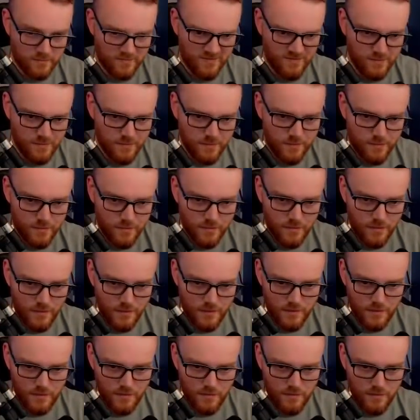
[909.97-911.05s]

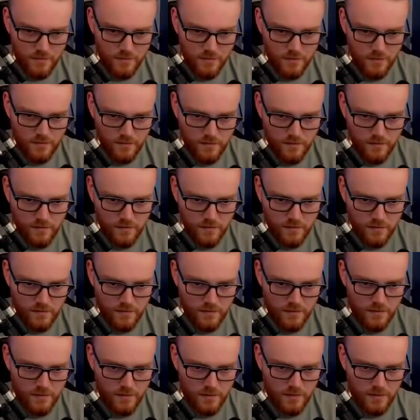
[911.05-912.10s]
Nothing is said.